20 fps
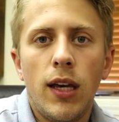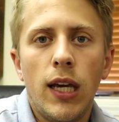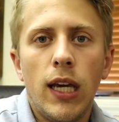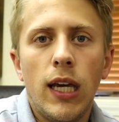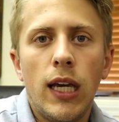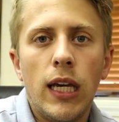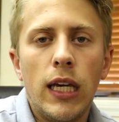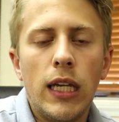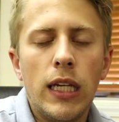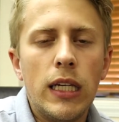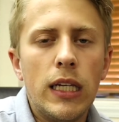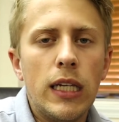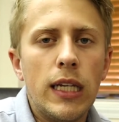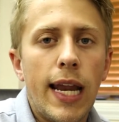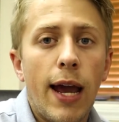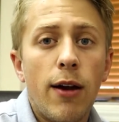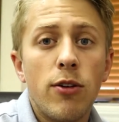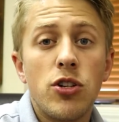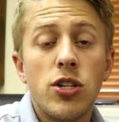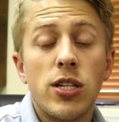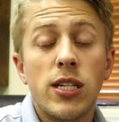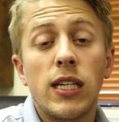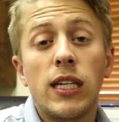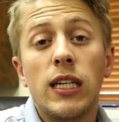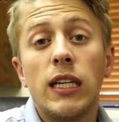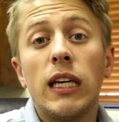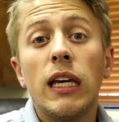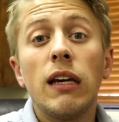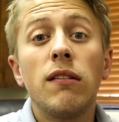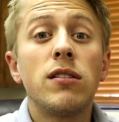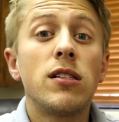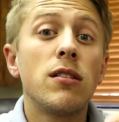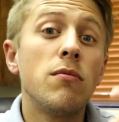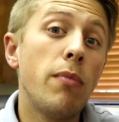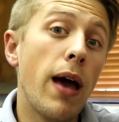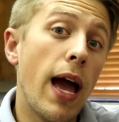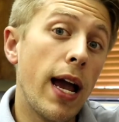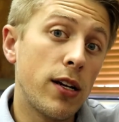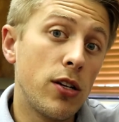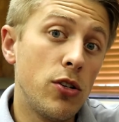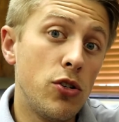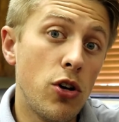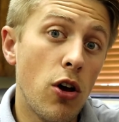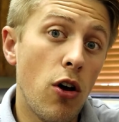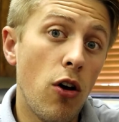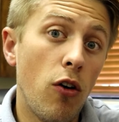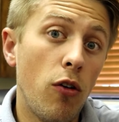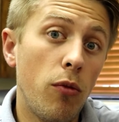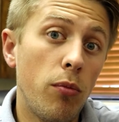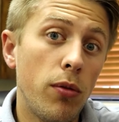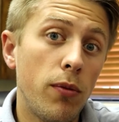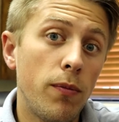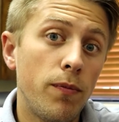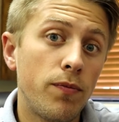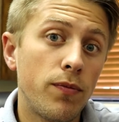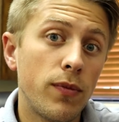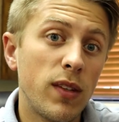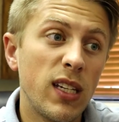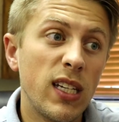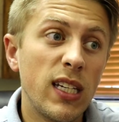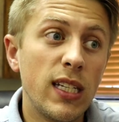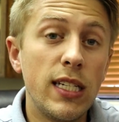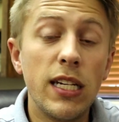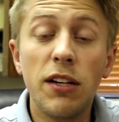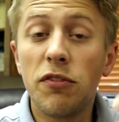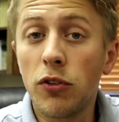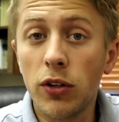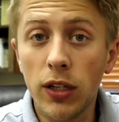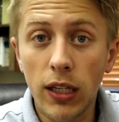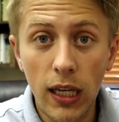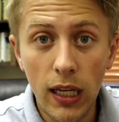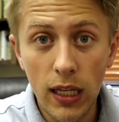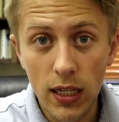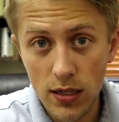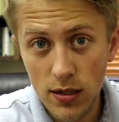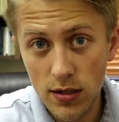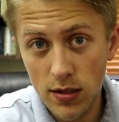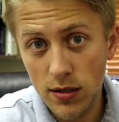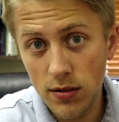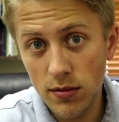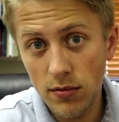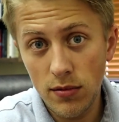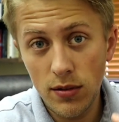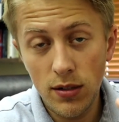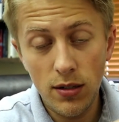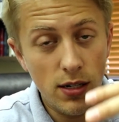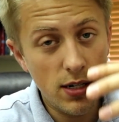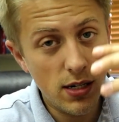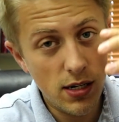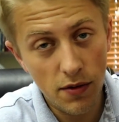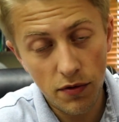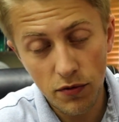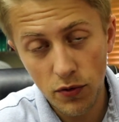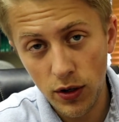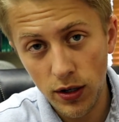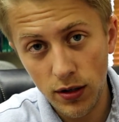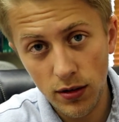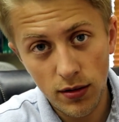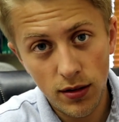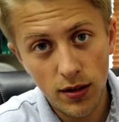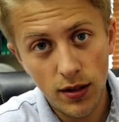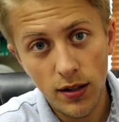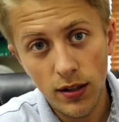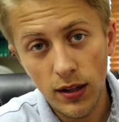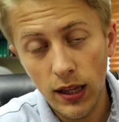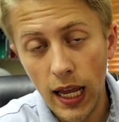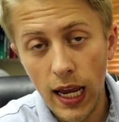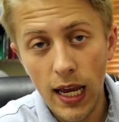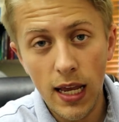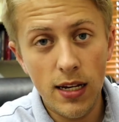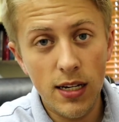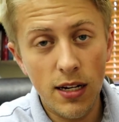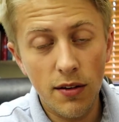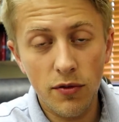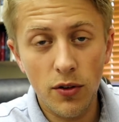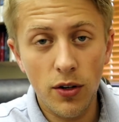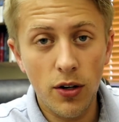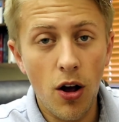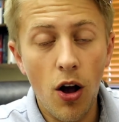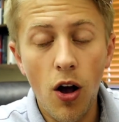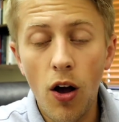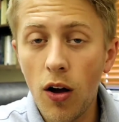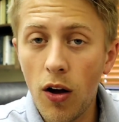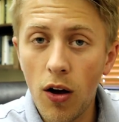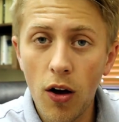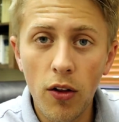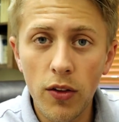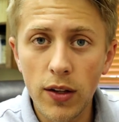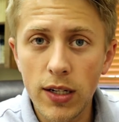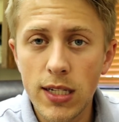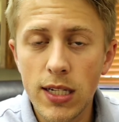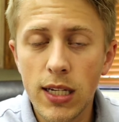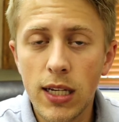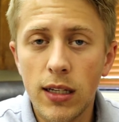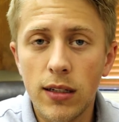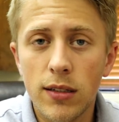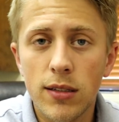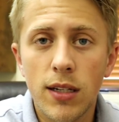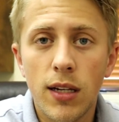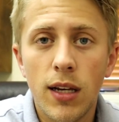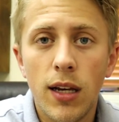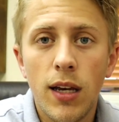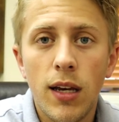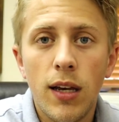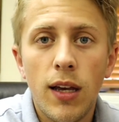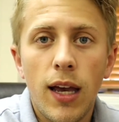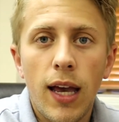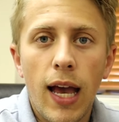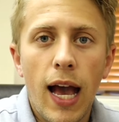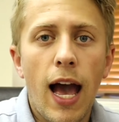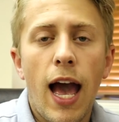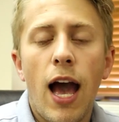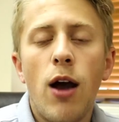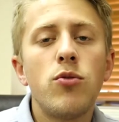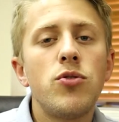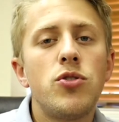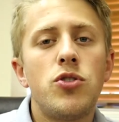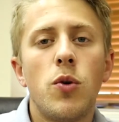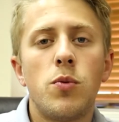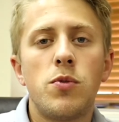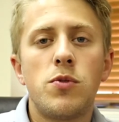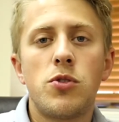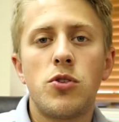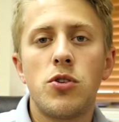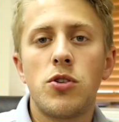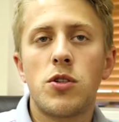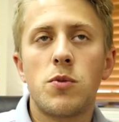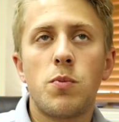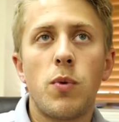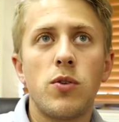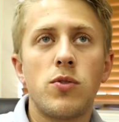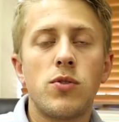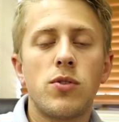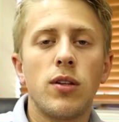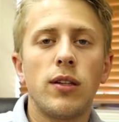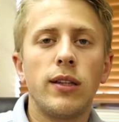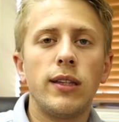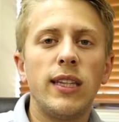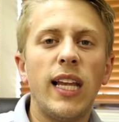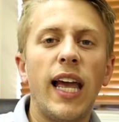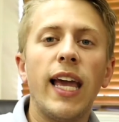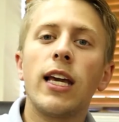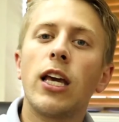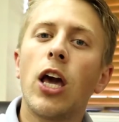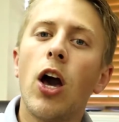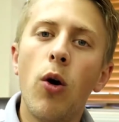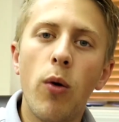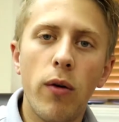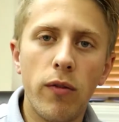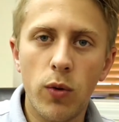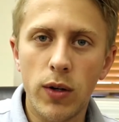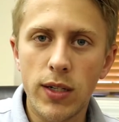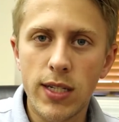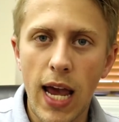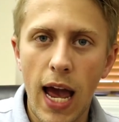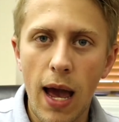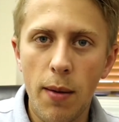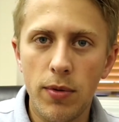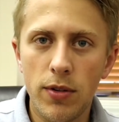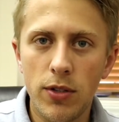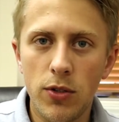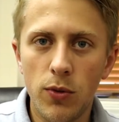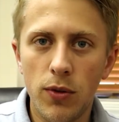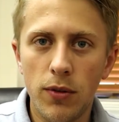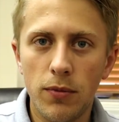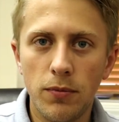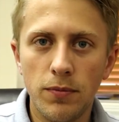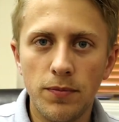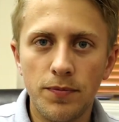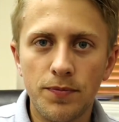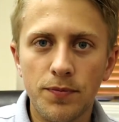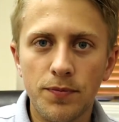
and now he just gives them back to Job. Different kids, different land, different all these things. How is Job just supposed to let go of what's happened to him?